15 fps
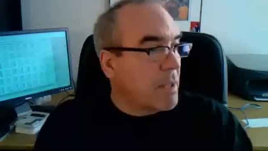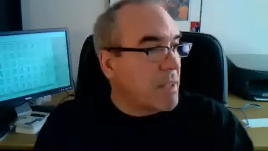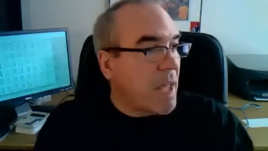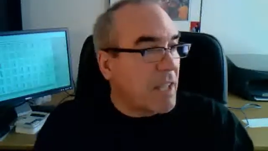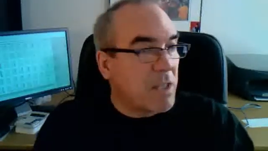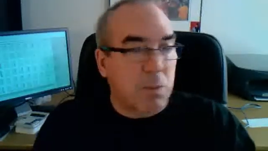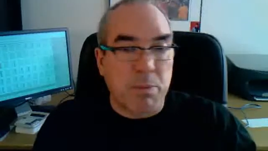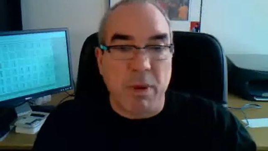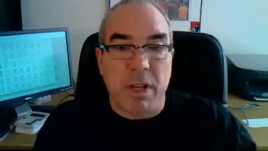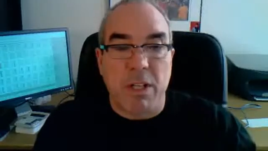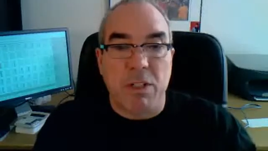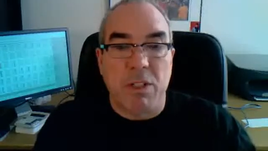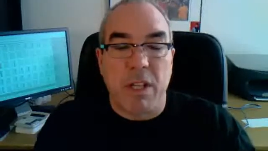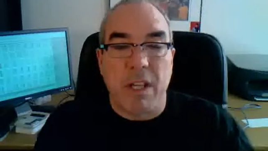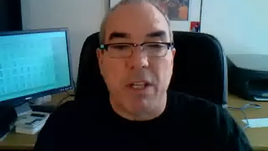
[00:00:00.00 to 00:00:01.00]
that spread
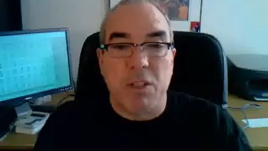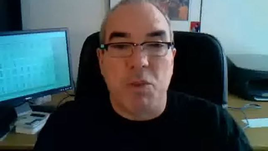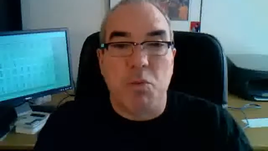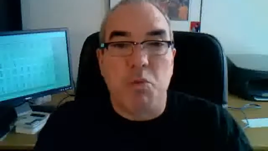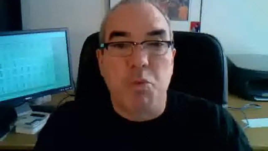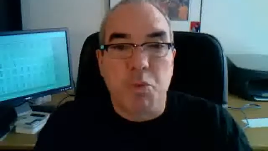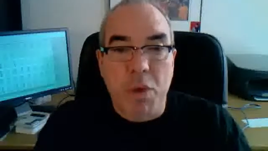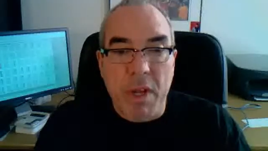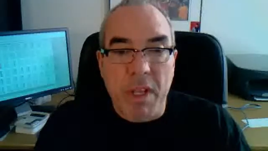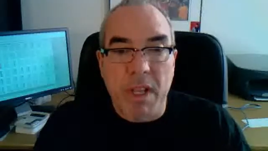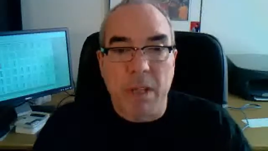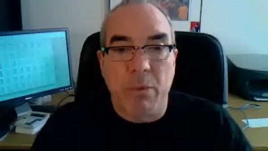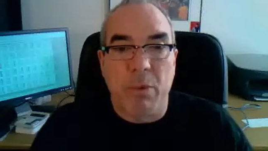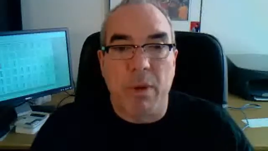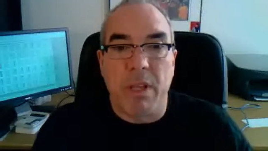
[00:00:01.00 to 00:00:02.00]
is
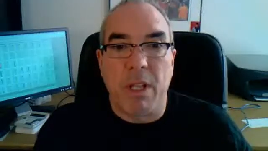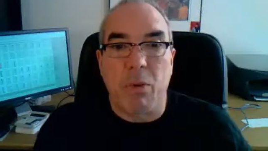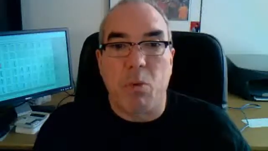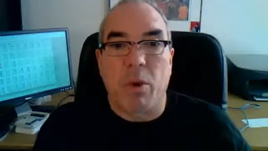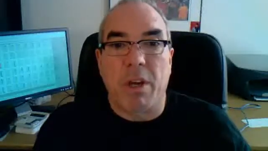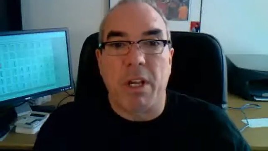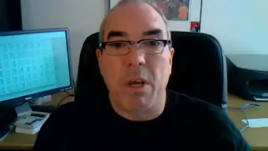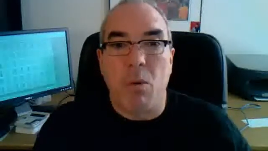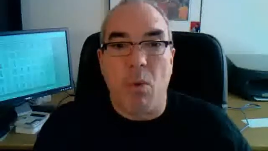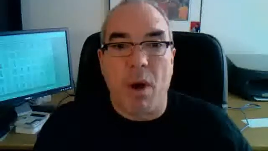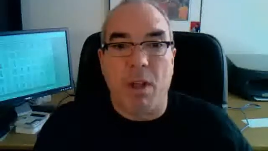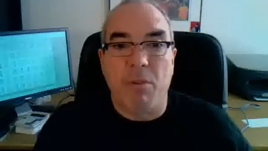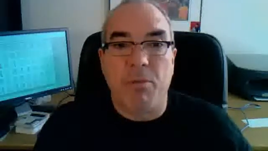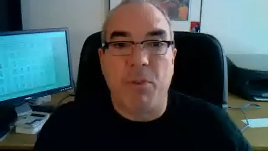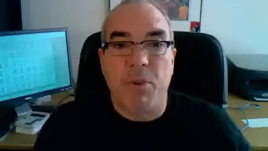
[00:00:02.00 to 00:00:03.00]
really working
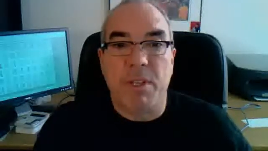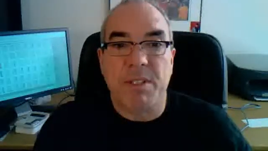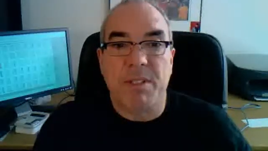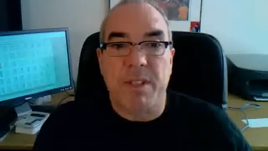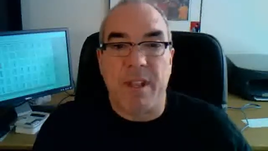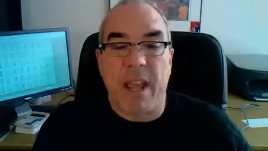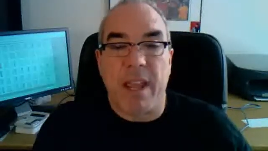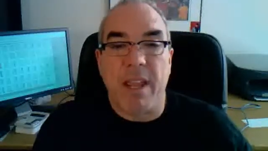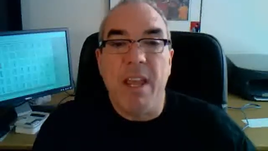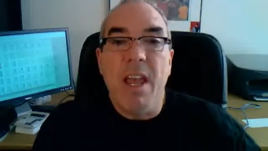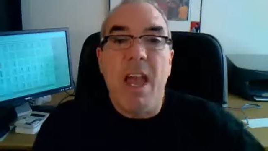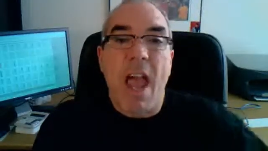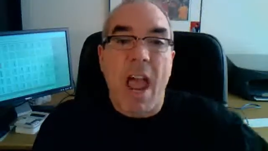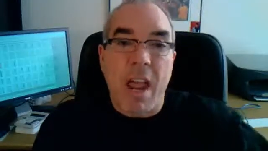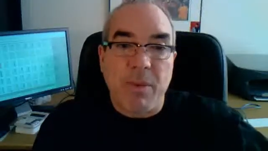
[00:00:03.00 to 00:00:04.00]
well for us today
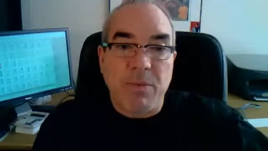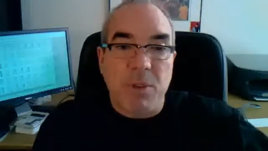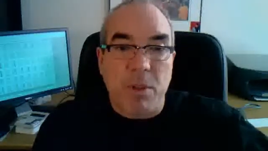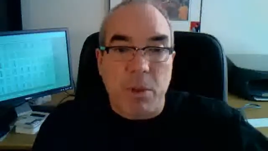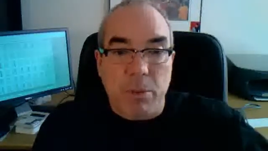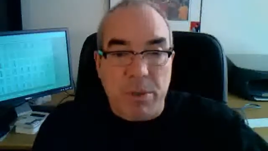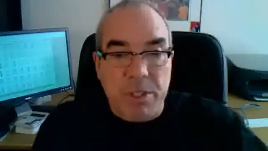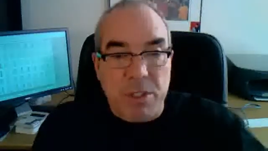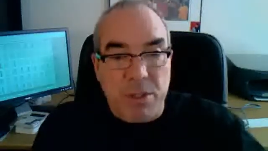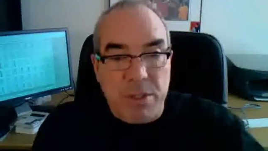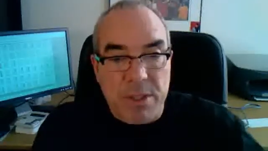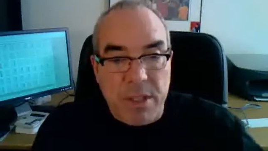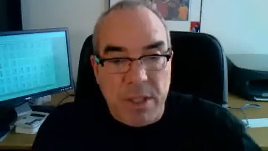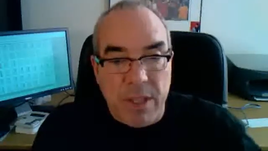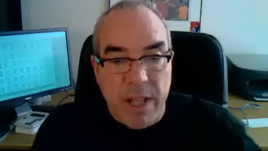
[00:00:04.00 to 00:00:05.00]
after the
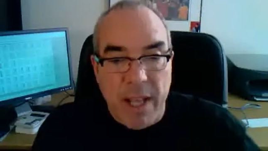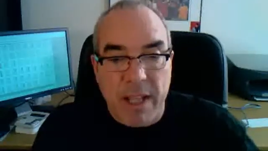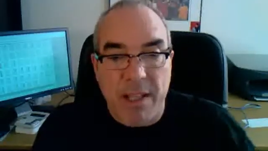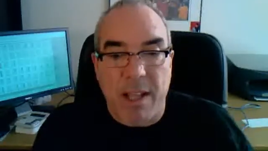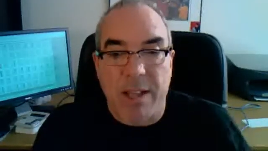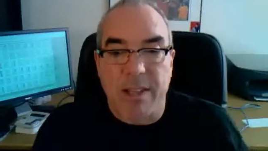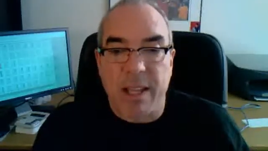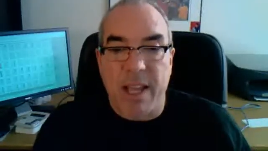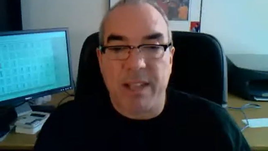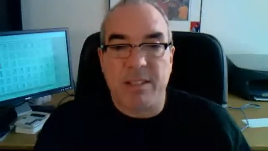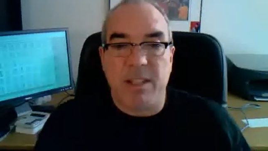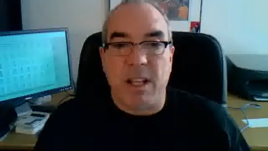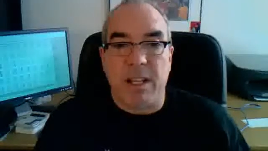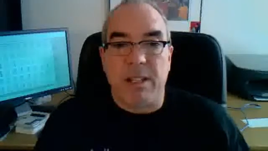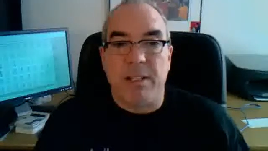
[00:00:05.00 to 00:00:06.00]
return to the neckline
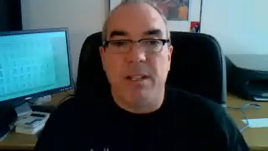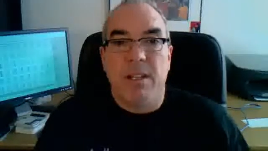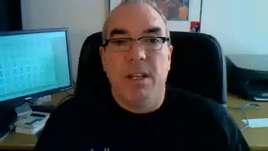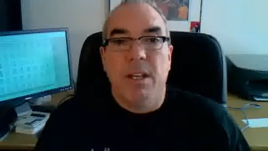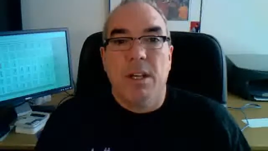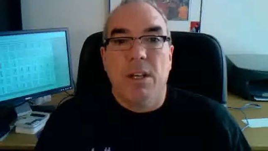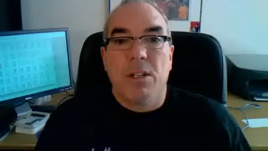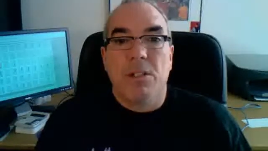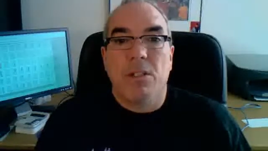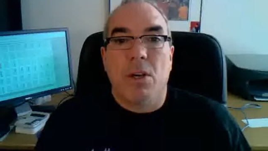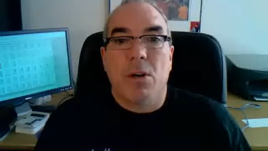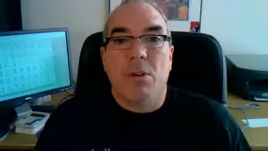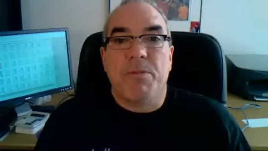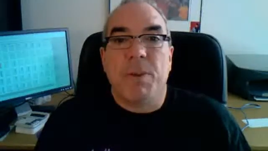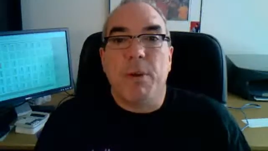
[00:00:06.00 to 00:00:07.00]
last night.
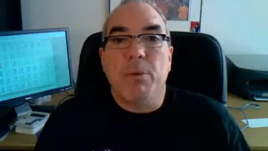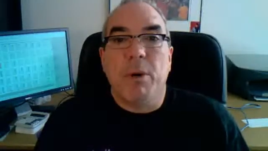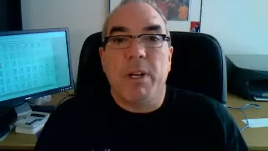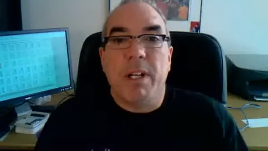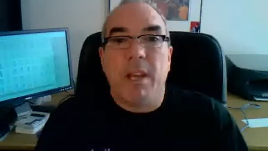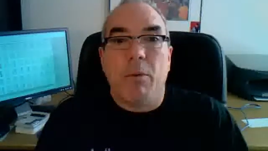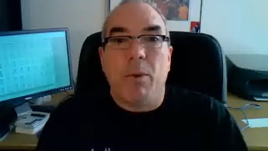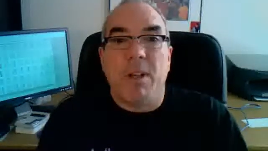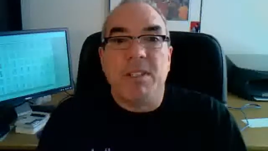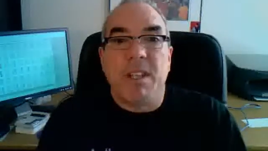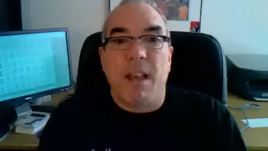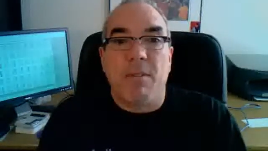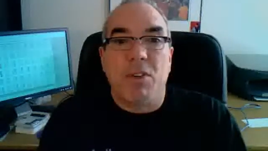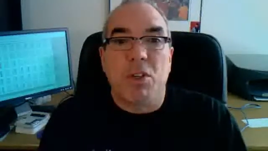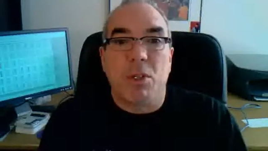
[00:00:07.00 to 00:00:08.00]
So if anyone wants
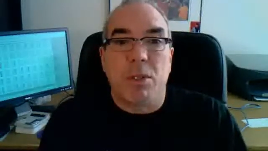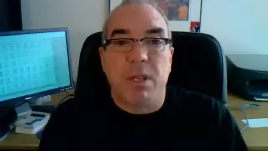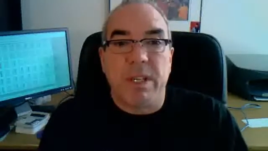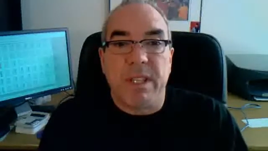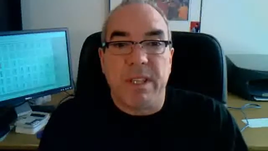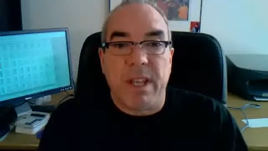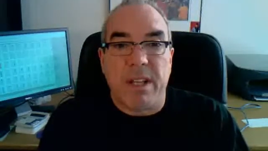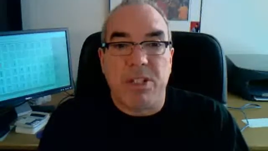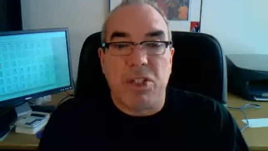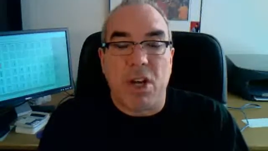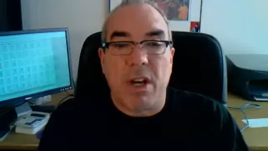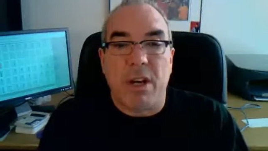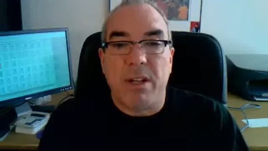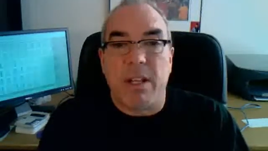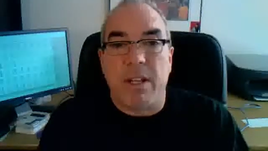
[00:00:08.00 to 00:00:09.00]
to have a good look at that
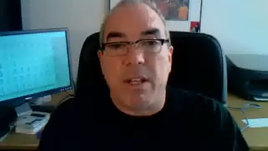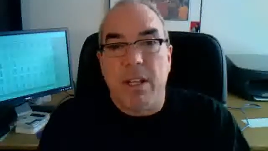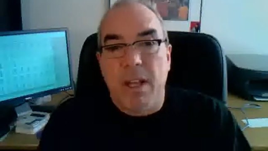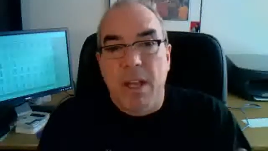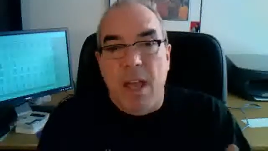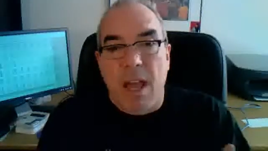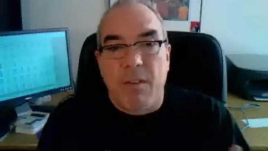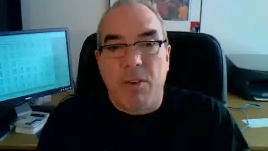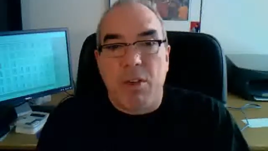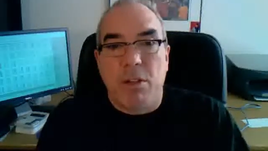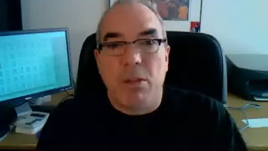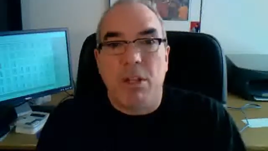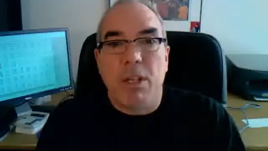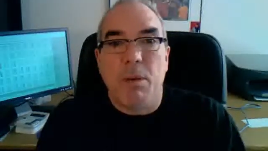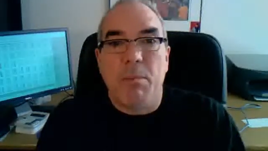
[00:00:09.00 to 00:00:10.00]
chart and have a
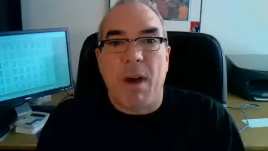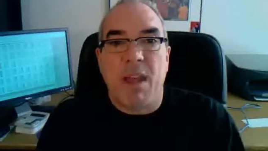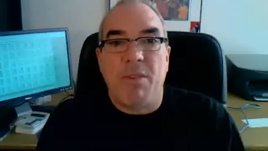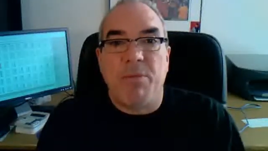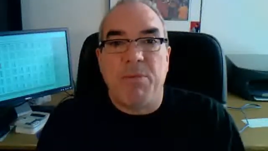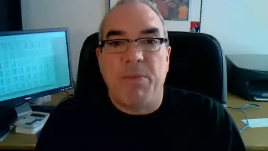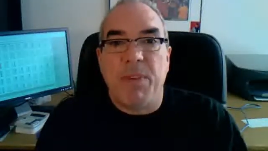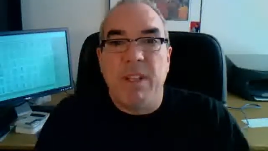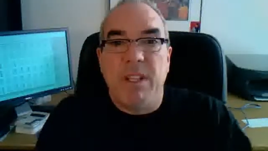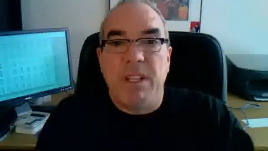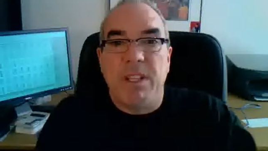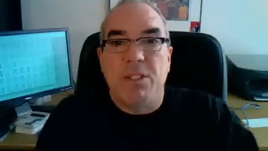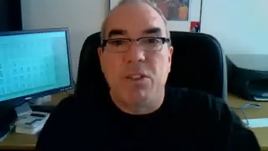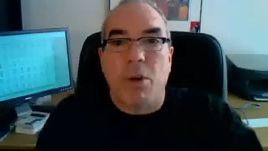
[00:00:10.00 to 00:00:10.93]
good look at my feelings